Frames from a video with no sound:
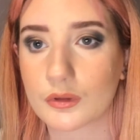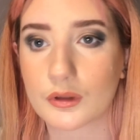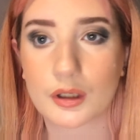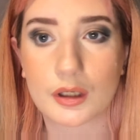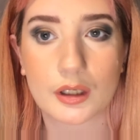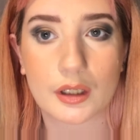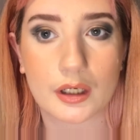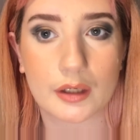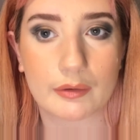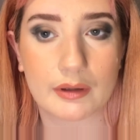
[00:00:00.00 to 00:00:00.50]

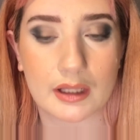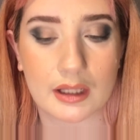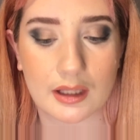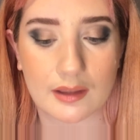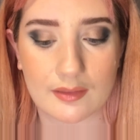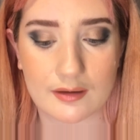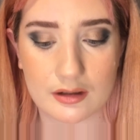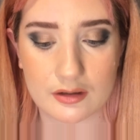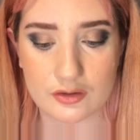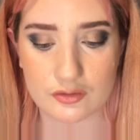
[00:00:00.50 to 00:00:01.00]
Anyway, yeah,
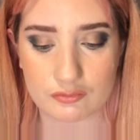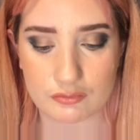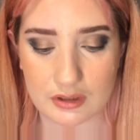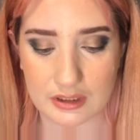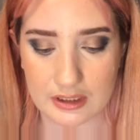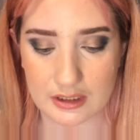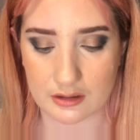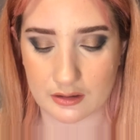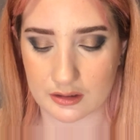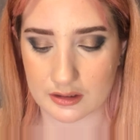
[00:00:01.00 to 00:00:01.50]
that looks
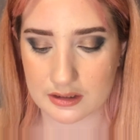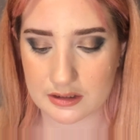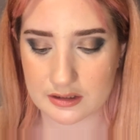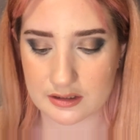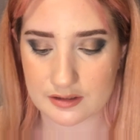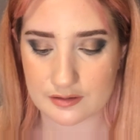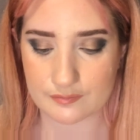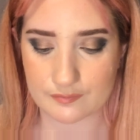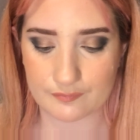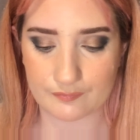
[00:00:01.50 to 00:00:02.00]
really
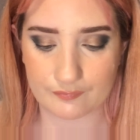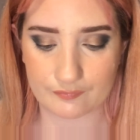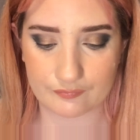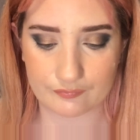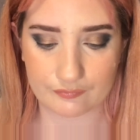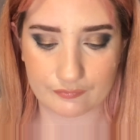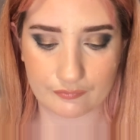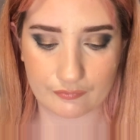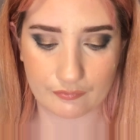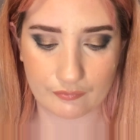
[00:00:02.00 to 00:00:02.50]
nice.
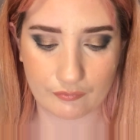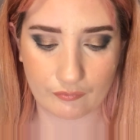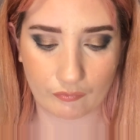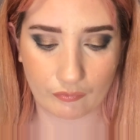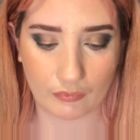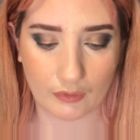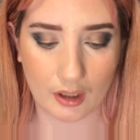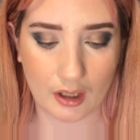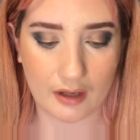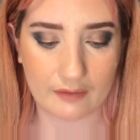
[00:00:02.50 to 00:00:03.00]

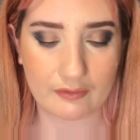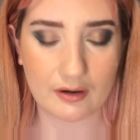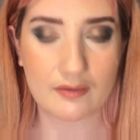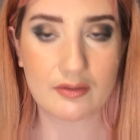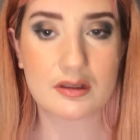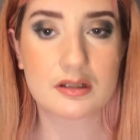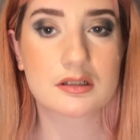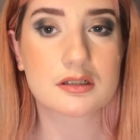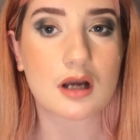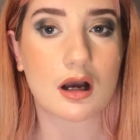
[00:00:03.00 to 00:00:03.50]
I find
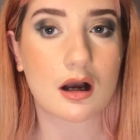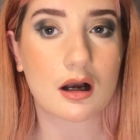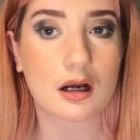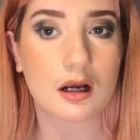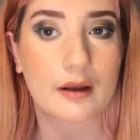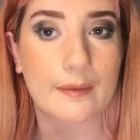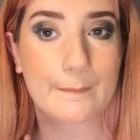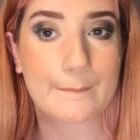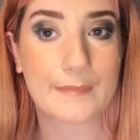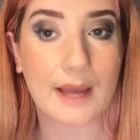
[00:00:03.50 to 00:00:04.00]
the
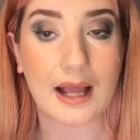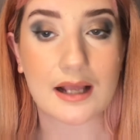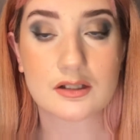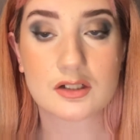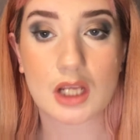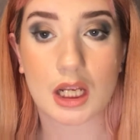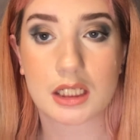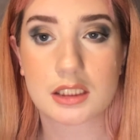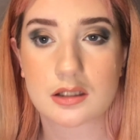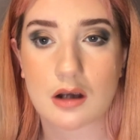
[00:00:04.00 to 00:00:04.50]
darker matte
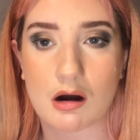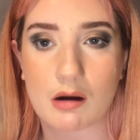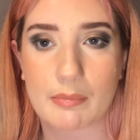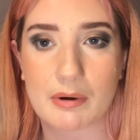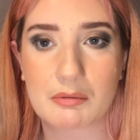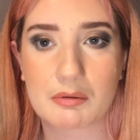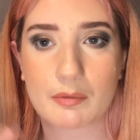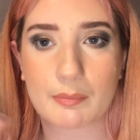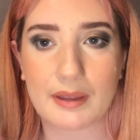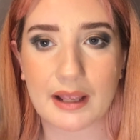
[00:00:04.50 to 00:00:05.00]
shades are a bit
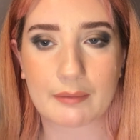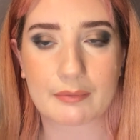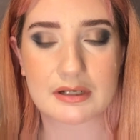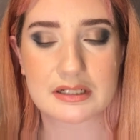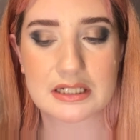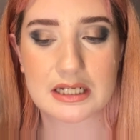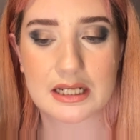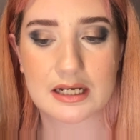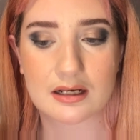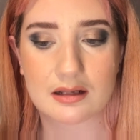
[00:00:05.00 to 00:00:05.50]
more
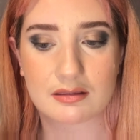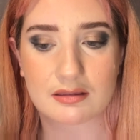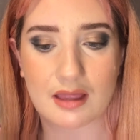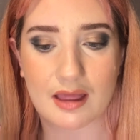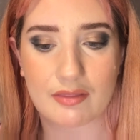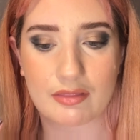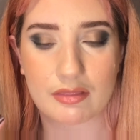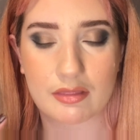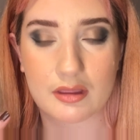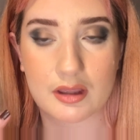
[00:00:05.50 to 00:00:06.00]
pigmented
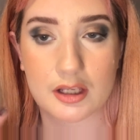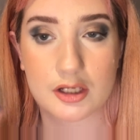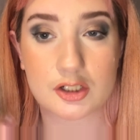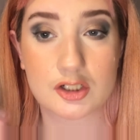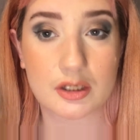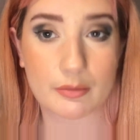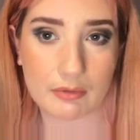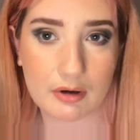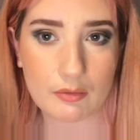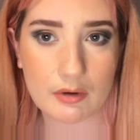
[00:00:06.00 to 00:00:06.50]
than the
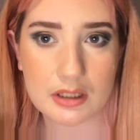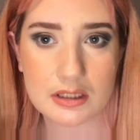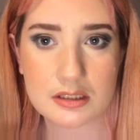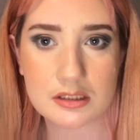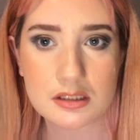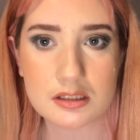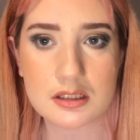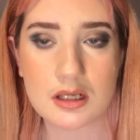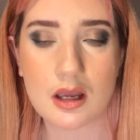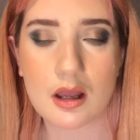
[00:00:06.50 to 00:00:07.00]
shimmery
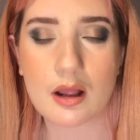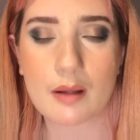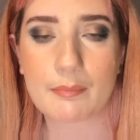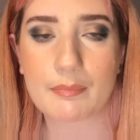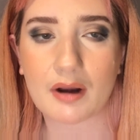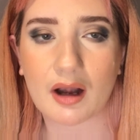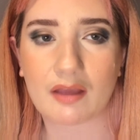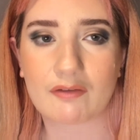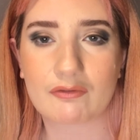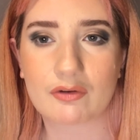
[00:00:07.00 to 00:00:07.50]
ones,
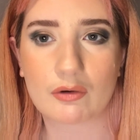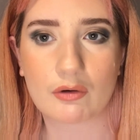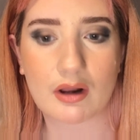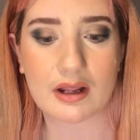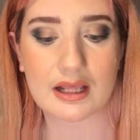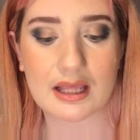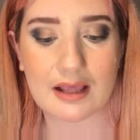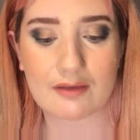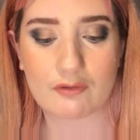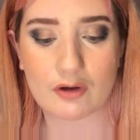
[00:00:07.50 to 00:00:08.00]
but I feel
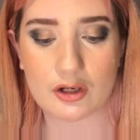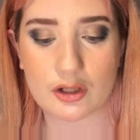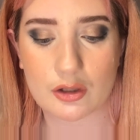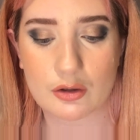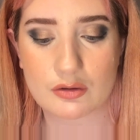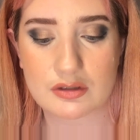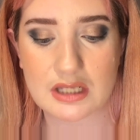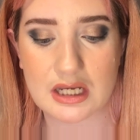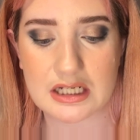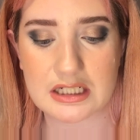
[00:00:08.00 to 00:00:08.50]
like if I
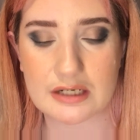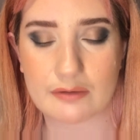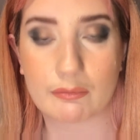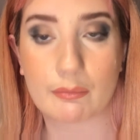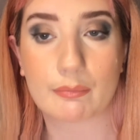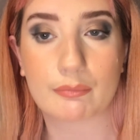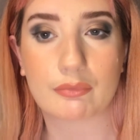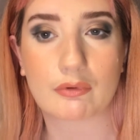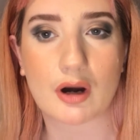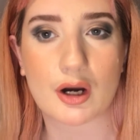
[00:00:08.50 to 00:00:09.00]
use a
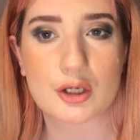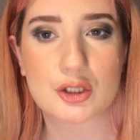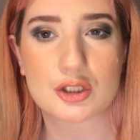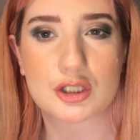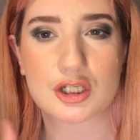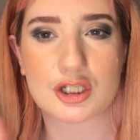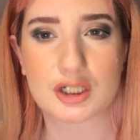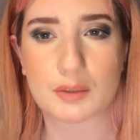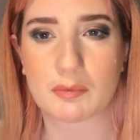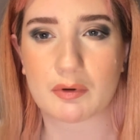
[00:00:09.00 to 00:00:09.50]
different brush, the
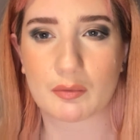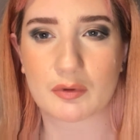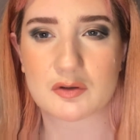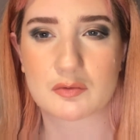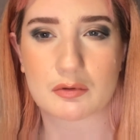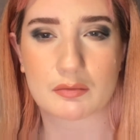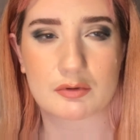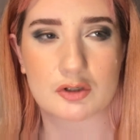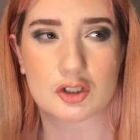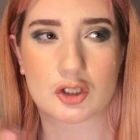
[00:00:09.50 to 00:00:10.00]
shimmery ones
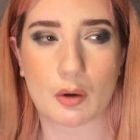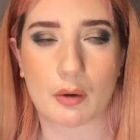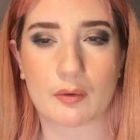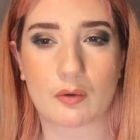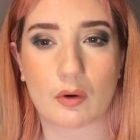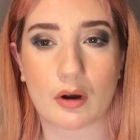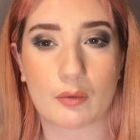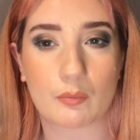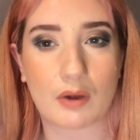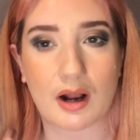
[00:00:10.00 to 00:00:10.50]
would really show up
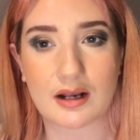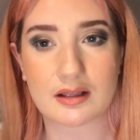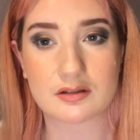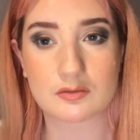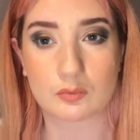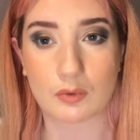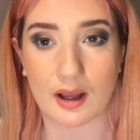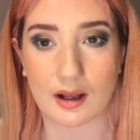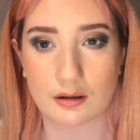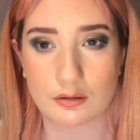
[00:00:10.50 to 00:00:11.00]
quite well as
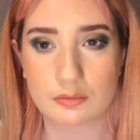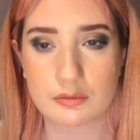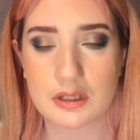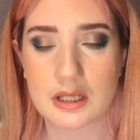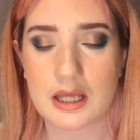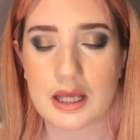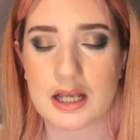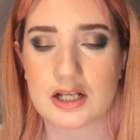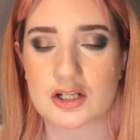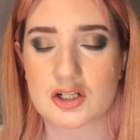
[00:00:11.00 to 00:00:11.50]
well.
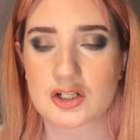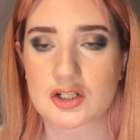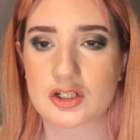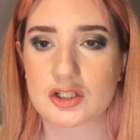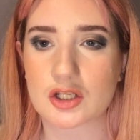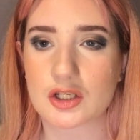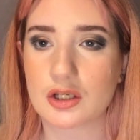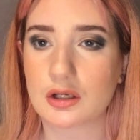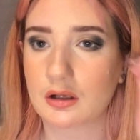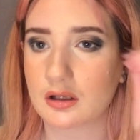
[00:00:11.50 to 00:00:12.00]
It's just because I
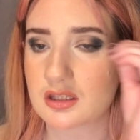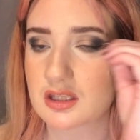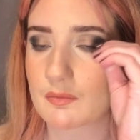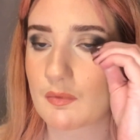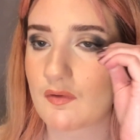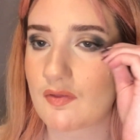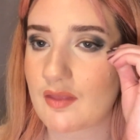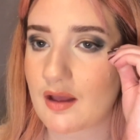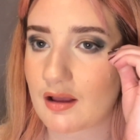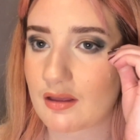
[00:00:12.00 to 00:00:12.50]
use them
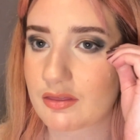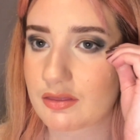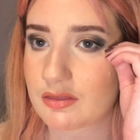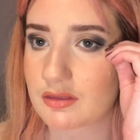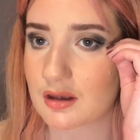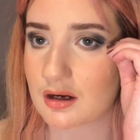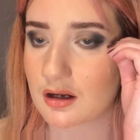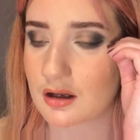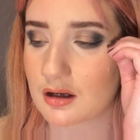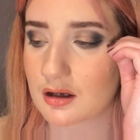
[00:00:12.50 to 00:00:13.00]
on that
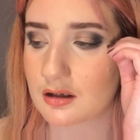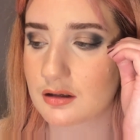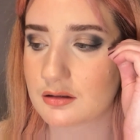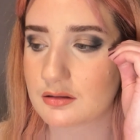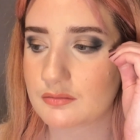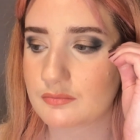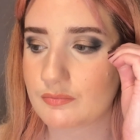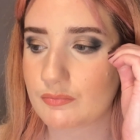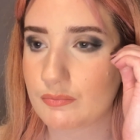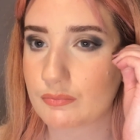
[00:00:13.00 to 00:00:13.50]
thinner
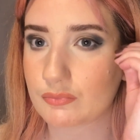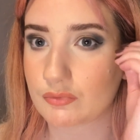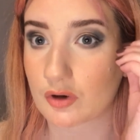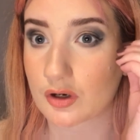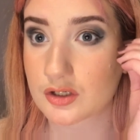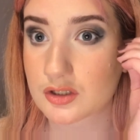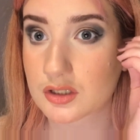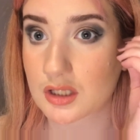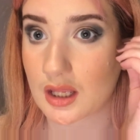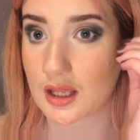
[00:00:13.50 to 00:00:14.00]

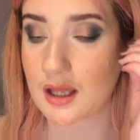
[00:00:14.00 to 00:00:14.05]
brush there.